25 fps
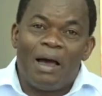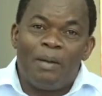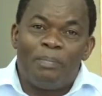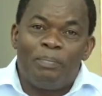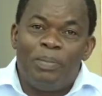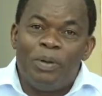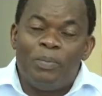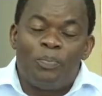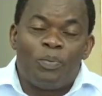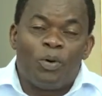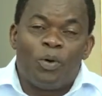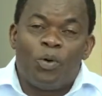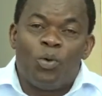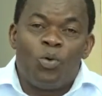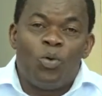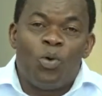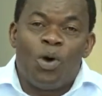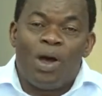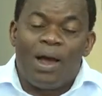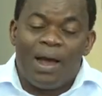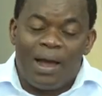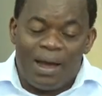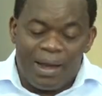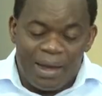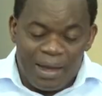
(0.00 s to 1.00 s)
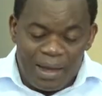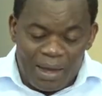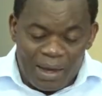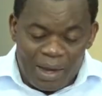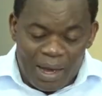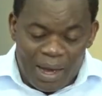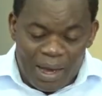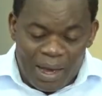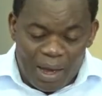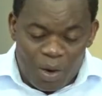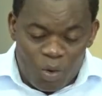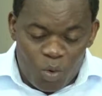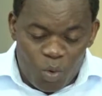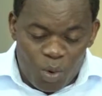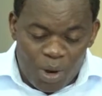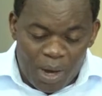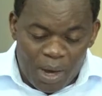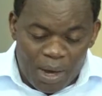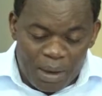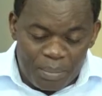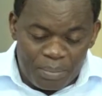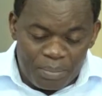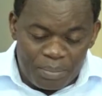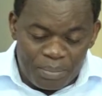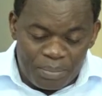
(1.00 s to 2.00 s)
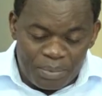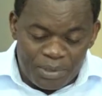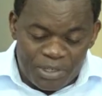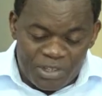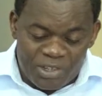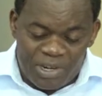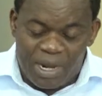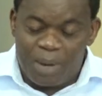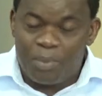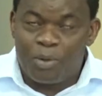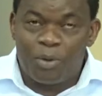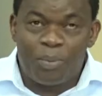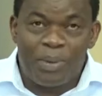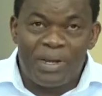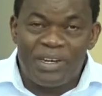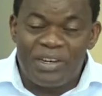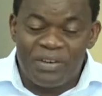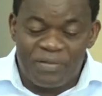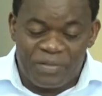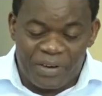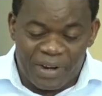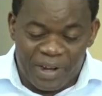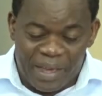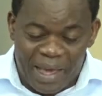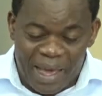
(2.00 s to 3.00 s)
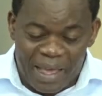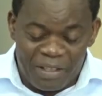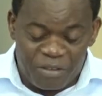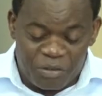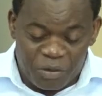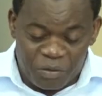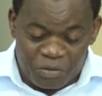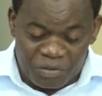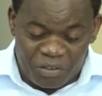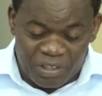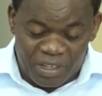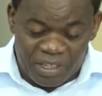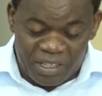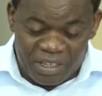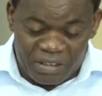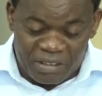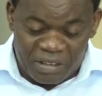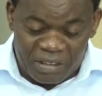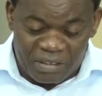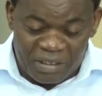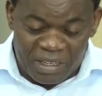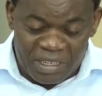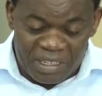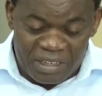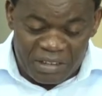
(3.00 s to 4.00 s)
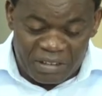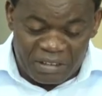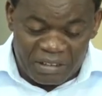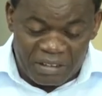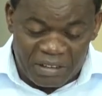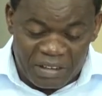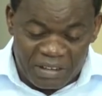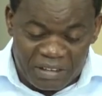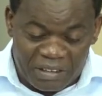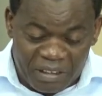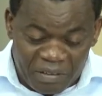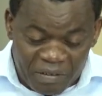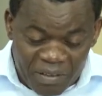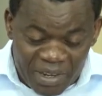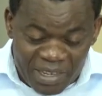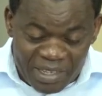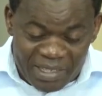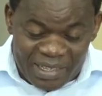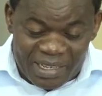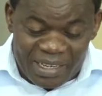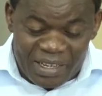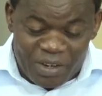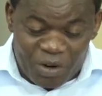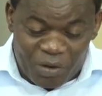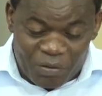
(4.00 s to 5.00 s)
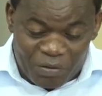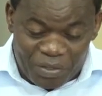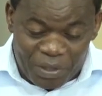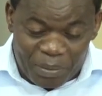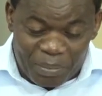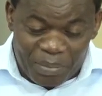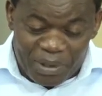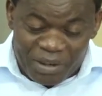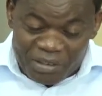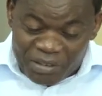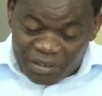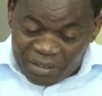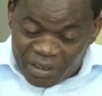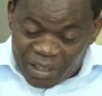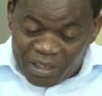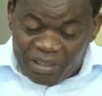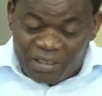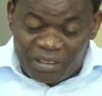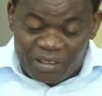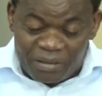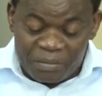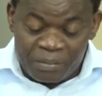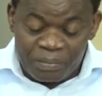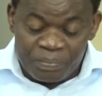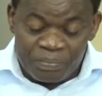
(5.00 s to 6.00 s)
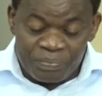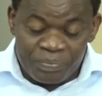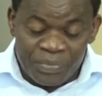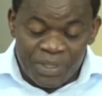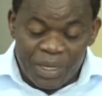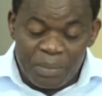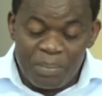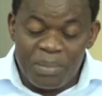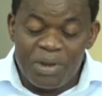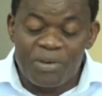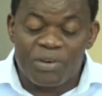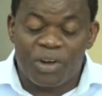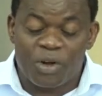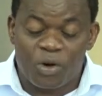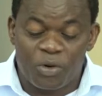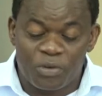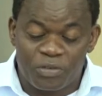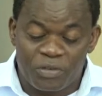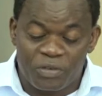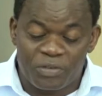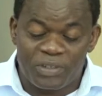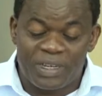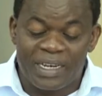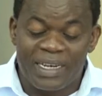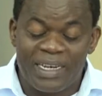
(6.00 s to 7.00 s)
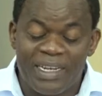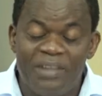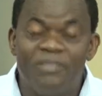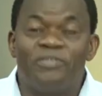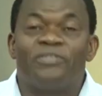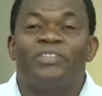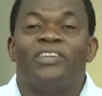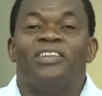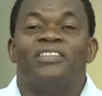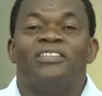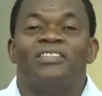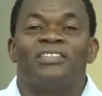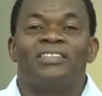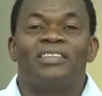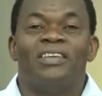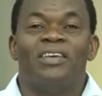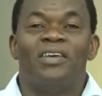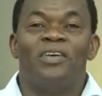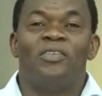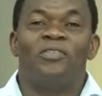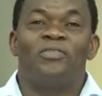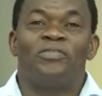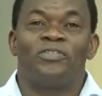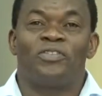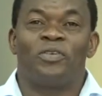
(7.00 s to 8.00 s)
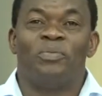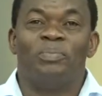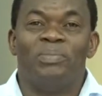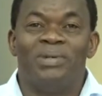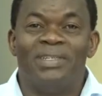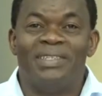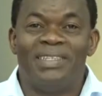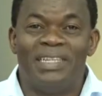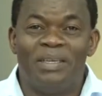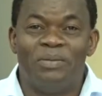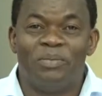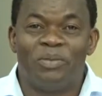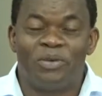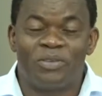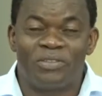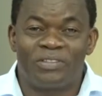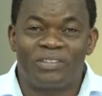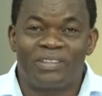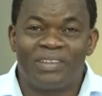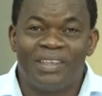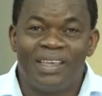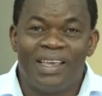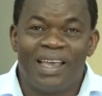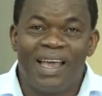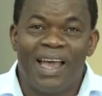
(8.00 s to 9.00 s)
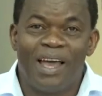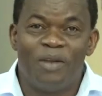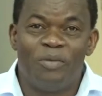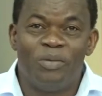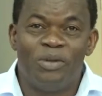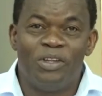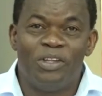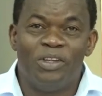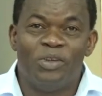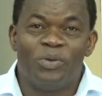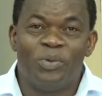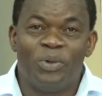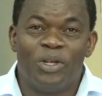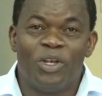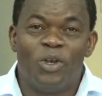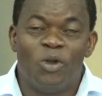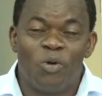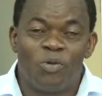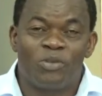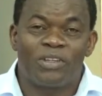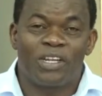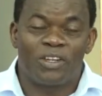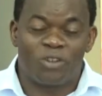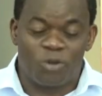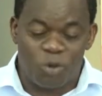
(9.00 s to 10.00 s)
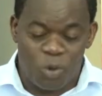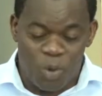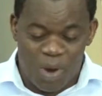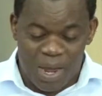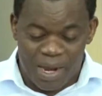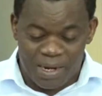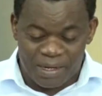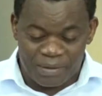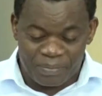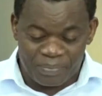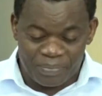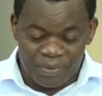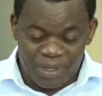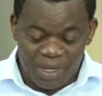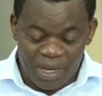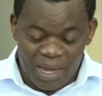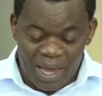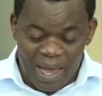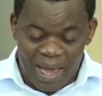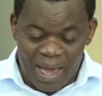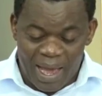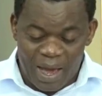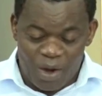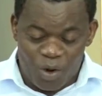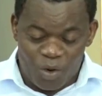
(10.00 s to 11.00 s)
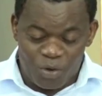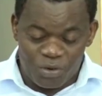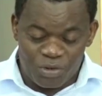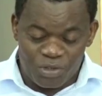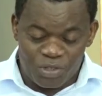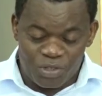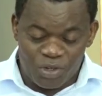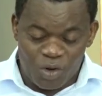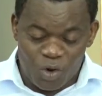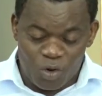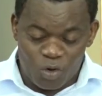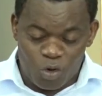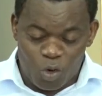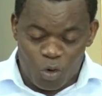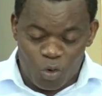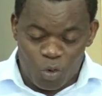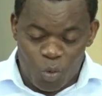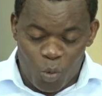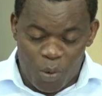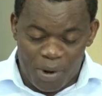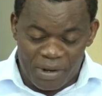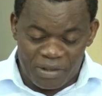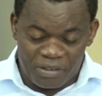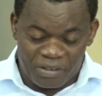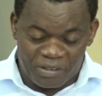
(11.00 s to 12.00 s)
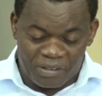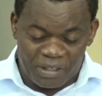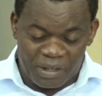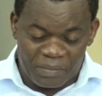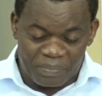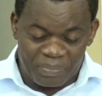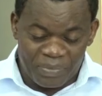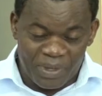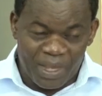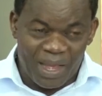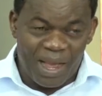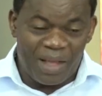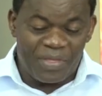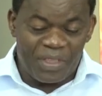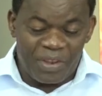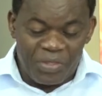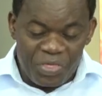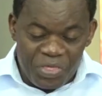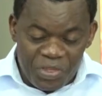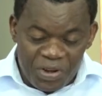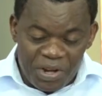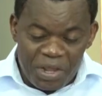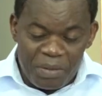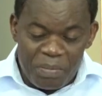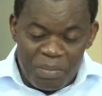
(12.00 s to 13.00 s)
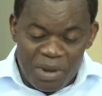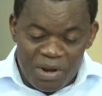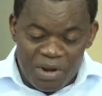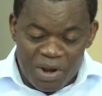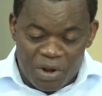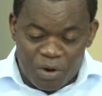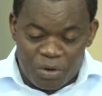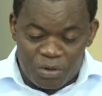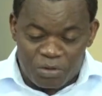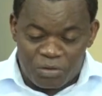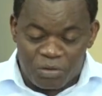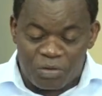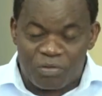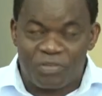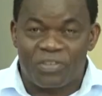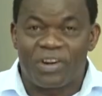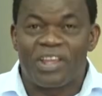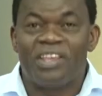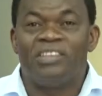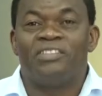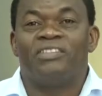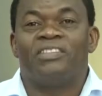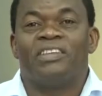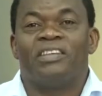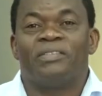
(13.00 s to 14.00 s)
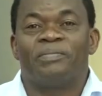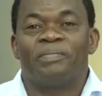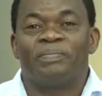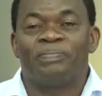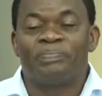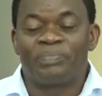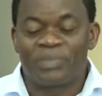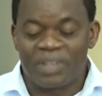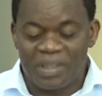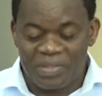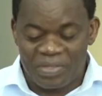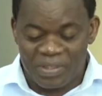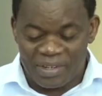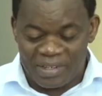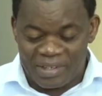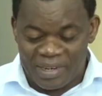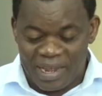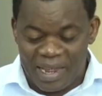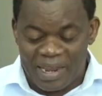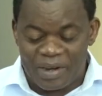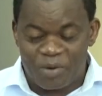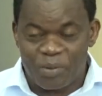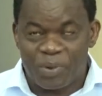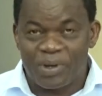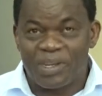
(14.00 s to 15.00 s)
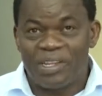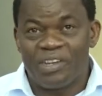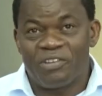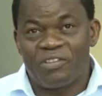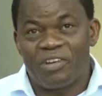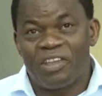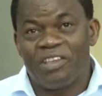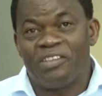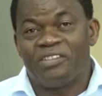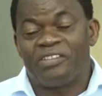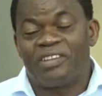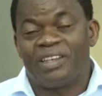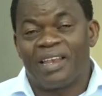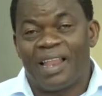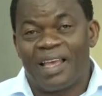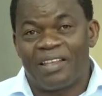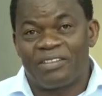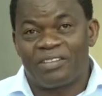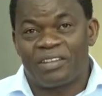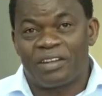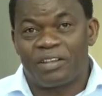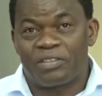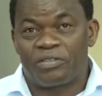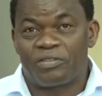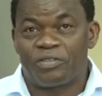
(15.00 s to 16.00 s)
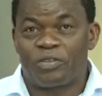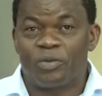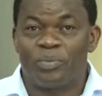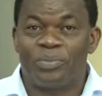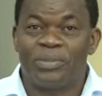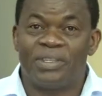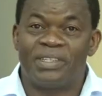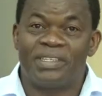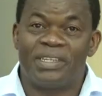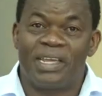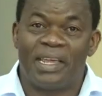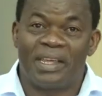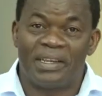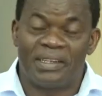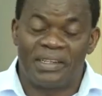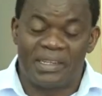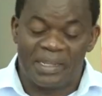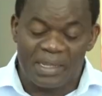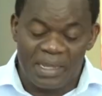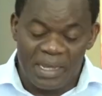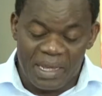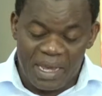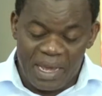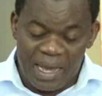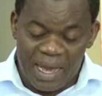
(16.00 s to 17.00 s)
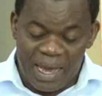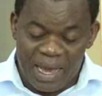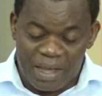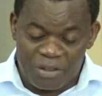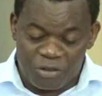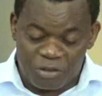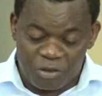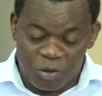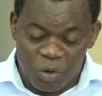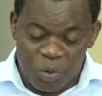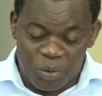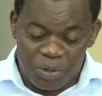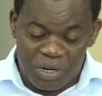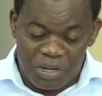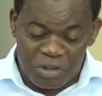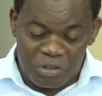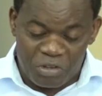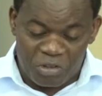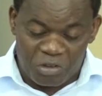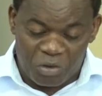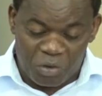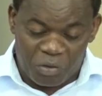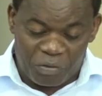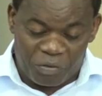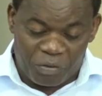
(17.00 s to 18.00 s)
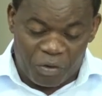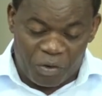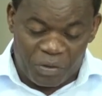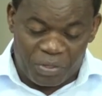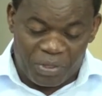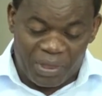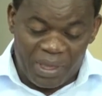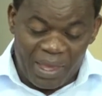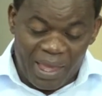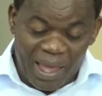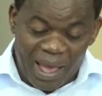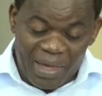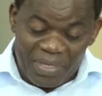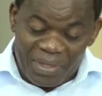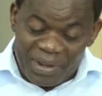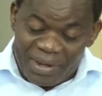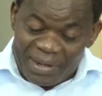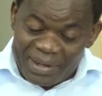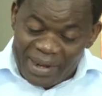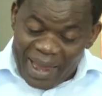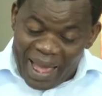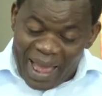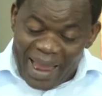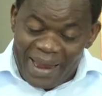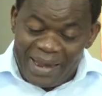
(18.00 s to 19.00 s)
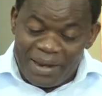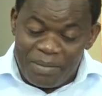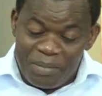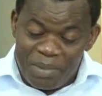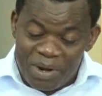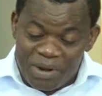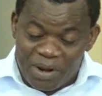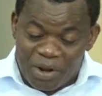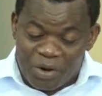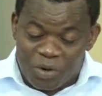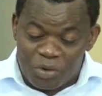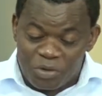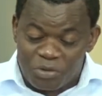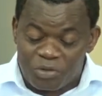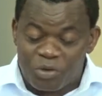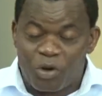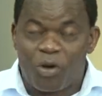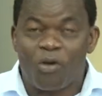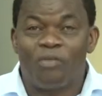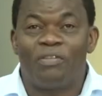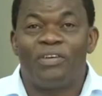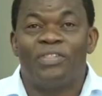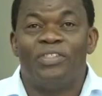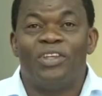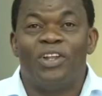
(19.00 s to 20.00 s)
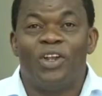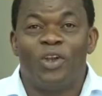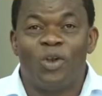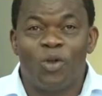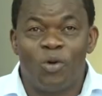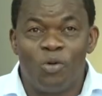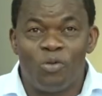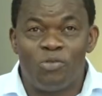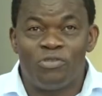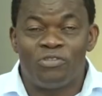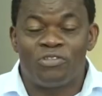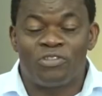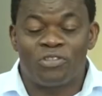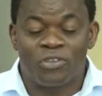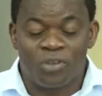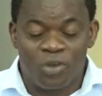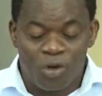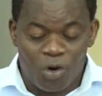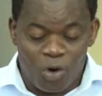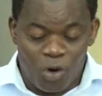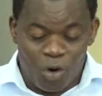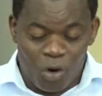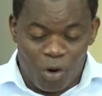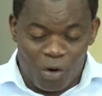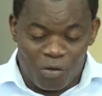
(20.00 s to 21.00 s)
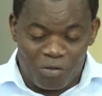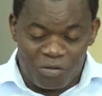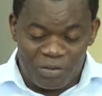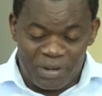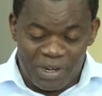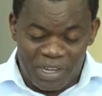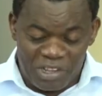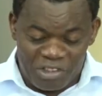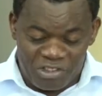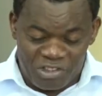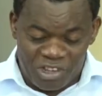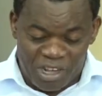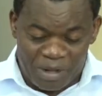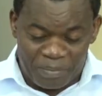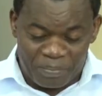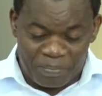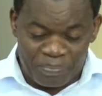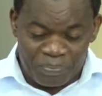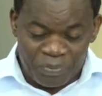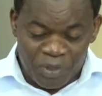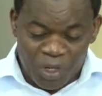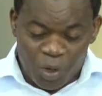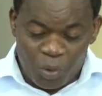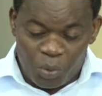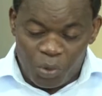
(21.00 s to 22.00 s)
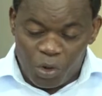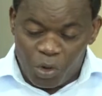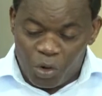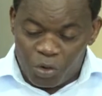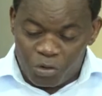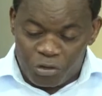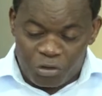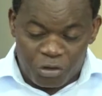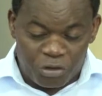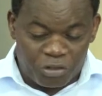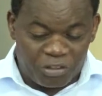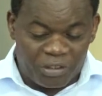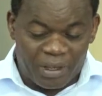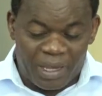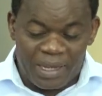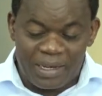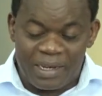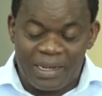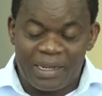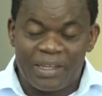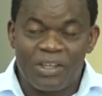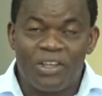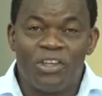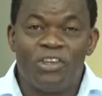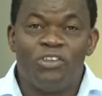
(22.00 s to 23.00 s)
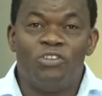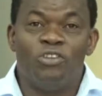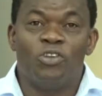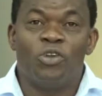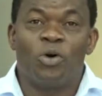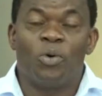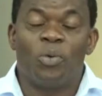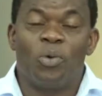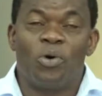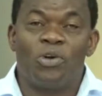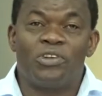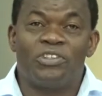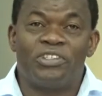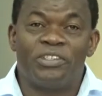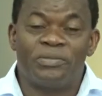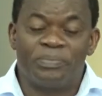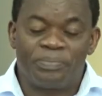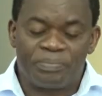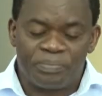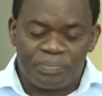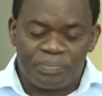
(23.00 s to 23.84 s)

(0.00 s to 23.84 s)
people who are troubled by different kinds of sicknesses and diseases, 17 of them, then six miracles of deliverance from demons. And we looked at one on Wednesday. And then three miracles of raising the dead, when he raised Lazarus from the dead, so on and so forth. And then nine miracles over the laws of nature. We also said, you know what?